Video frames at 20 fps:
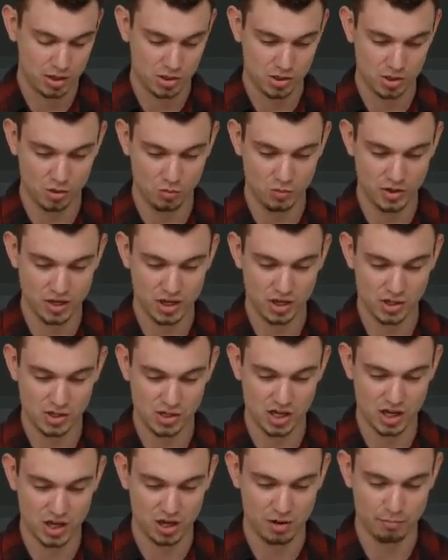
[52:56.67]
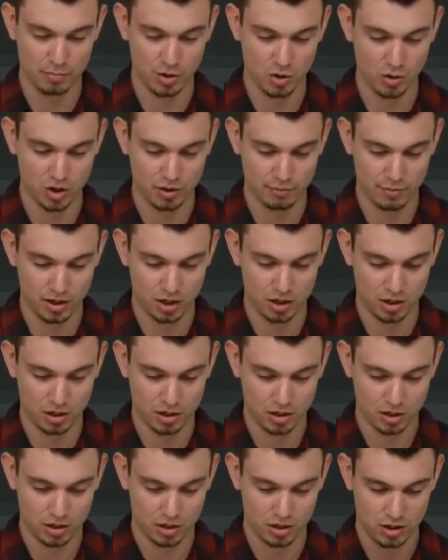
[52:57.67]
So we can say
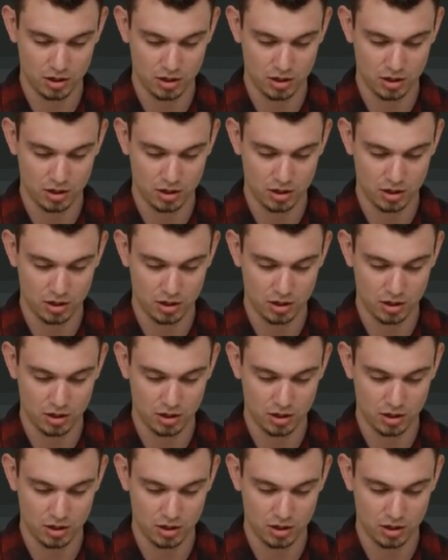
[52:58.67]
Pokemon